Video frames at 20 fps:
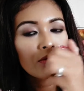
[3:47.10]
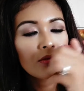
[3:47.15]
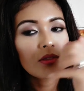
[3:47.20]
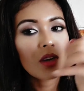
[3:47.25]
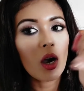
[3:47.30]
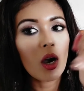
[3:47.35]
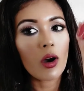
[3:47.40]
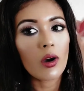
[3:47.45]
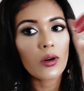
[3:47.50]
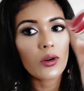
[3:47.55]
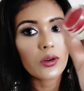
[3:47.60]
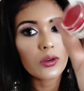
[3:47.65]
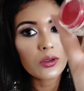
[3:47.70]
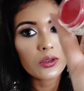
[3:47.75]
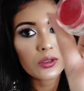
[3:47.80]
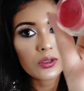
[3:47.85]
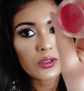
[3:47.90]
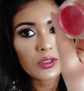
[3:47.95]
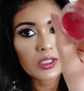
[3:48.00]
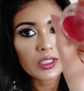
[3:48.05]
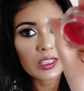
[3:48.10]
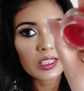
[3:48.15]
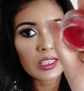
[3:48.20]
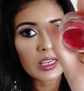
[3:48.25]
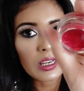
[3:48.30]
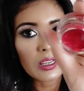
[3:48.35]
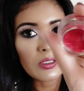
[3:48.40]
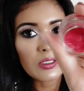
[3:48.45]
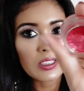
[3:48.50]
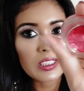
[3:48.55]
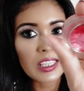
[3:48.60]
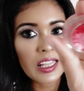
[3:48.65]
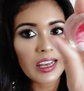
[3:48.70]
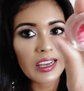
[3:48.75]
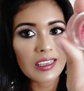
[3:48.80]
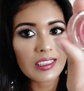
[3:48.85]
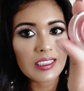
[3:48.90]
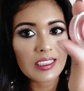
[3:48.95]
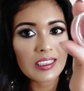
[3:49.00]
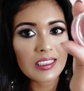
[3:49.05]
Oh, it looks
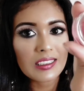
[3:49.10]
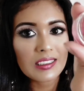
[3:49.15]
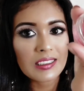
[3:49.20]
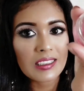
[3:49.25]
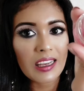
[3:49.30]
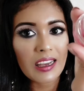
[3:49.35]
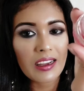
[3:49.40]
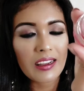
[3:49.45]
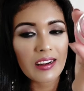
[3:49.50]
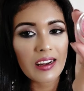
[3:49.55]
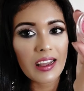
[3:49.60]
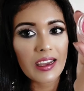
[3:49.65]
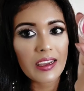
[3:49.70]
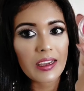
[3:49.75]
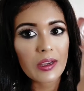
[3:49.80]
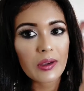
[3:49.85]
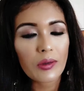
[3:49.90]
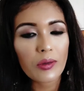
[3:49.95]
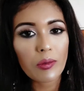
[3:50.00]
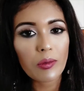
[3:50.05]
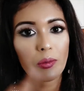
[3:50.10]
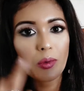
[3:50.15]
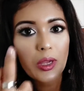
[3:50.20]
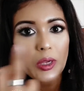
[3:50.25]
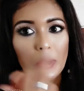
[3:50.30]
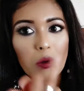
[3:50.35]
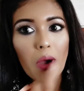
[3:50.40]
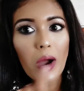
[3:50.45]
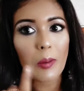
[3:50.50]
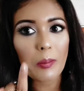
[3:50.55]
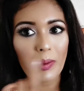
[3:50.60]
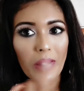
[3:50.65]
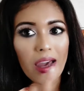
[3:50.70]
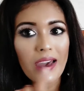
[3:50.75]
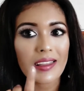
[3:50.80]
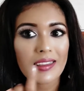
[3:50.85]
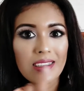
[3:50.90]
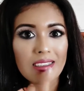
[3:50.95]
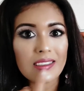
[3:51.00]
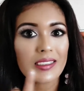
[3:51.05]
like this, and like when you
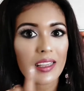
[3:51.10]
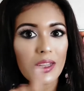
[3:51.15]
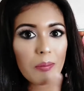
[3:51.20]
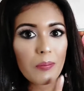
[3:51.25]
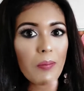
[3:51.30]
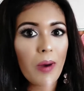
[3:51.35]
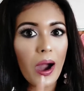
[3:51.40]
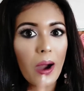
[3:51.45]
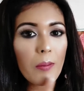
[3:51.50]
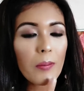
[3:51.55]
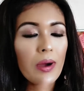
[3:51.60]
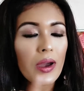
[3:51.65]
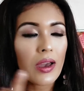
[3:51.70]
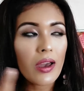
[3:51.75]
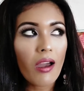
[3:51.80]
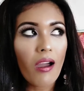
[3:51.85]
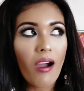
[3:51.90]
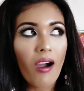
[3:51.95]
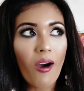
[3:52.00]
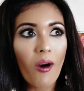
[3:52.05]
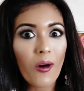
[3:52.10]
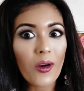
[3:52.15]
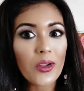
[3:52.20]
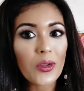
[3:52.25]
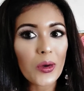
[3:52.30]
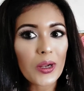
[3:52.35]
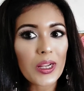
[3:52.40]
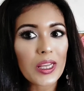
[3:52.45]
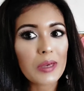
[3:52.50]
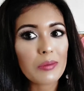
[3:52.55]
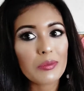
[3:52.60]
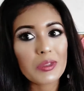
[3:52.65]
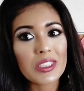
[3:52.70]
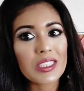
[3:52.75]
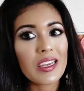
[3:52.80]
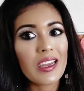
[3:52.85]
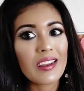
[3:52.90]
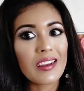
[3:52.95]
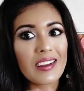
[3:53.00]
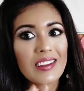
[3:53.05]
apply this lip balm on your lips,
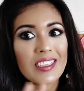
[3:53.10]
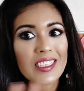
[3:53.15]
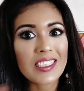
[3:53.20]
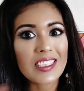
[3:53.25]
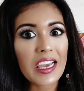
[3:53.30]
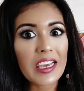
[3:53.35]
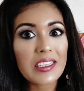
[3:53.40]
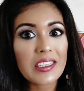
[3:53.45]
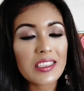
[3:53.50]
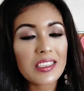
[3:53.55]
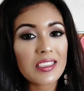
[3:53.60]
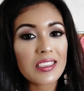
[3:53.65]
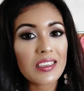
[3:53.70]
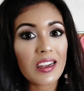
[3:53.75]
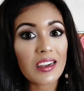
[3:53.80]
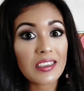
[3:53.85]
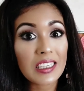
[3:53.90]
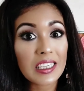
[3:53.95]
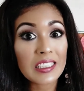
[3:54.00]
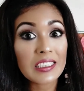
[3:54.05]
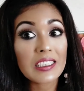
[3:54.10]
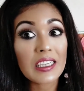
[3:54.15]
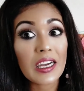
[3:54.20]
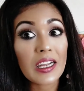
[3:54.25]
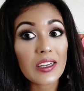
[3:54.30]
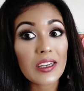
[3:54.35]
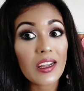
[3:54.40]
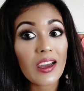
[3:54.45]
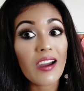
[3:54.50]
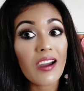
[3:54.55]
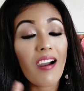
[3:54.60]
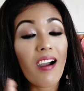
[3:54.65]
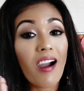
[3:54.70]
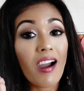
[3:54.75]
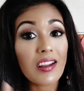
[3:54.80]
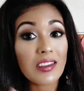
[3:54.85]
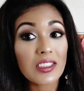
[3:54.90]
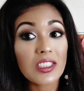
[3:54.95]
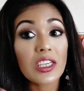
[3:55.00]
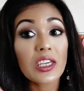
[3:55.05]
it stays tinted
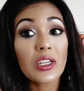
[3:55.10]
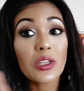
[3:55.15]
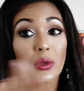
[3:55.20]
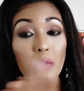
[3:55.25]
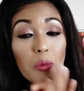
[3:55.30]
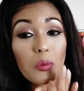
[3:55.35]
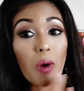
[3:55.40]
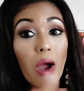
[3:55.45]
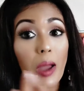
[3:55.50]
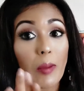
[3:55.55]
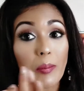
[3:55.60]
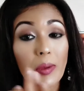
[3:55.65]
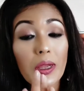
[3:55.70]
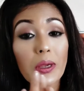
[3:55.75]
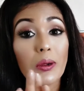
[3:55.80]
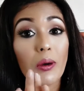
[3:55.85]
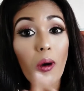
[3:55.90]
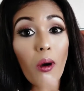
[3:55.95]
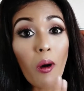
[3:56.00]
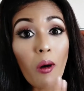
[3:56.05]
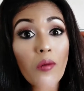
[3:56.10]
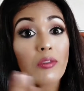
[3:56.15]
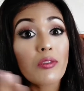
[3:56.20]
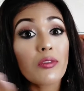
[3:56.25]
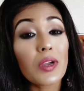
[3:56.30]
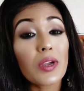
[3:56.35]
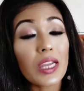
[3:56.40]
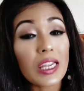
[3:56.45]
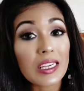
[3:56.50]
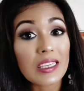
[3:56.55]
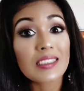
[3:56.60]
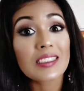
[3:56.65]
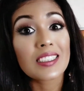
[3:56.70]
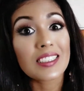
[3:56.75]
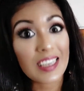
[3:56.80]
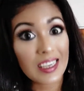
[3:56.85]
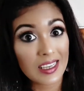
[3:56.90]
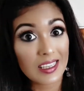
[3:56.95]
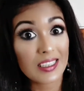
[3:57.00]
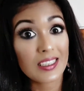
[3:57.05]
until you wipe it off. It
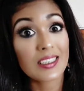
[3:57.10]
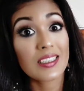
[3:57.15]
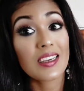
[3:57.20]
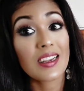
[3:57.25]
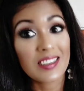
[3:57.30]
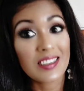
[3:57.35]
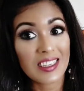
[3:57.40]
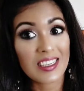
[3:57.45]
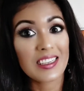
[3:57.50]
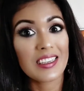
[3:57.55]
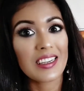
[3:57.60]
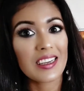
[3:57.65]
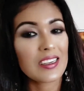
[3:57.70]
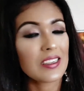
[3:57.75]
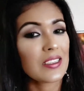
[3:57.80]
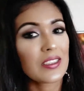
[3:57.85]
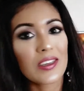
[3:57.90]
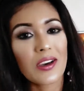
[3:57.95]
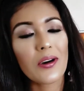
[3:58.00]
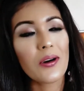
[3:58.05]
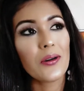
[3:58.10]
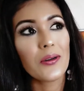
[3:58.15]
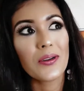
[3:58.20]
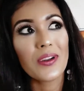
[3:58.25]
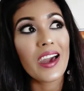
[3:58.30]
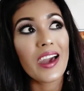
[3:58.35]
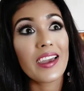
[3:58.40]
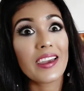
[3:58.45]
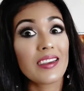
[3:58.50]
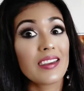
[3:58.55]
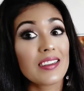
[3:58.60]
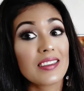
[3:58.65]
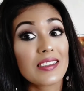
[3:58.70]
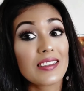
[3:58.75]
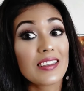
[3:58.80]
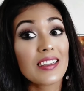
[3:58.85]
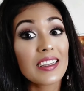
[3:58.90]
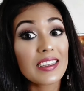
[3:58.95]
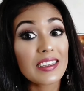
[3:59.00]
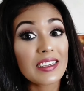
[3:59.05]
stays tinted. So like
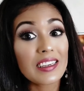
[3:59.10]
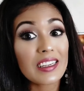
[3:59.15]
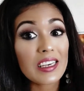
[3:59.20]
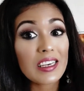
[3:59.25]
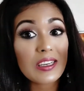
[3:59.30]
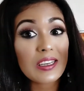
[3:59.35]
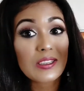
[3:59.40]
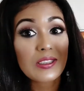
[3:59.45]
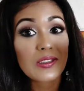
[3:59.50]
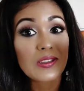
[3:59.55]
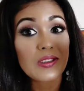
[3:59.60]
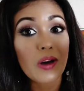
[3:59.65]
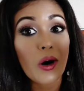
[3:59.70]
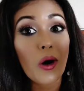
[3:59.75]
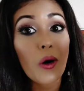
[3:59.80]
it's literally so